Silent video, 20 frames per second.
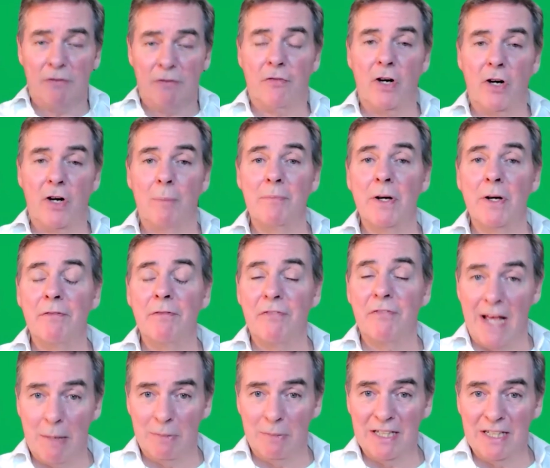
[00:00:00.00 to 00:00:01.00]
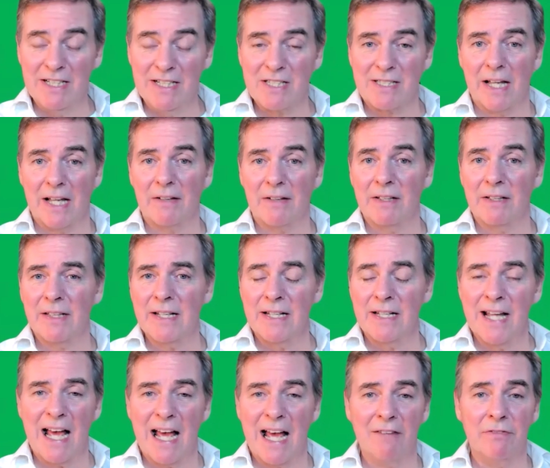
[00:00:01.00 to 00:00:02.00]
from families that
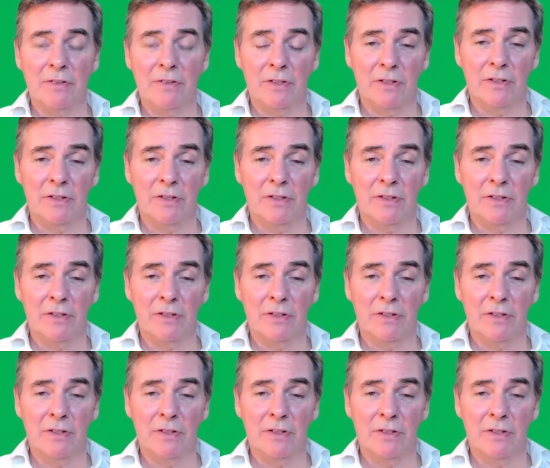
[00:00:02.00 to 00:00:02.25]
didn't have